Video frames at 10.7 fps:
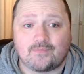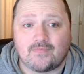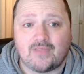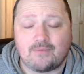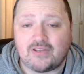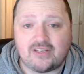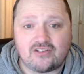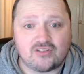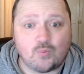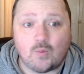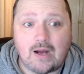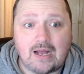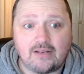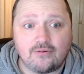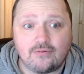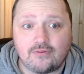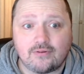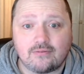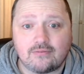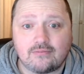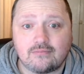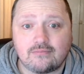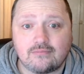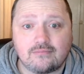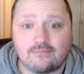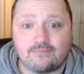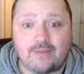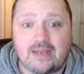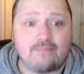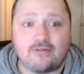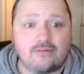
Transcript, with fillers: But they're just wild people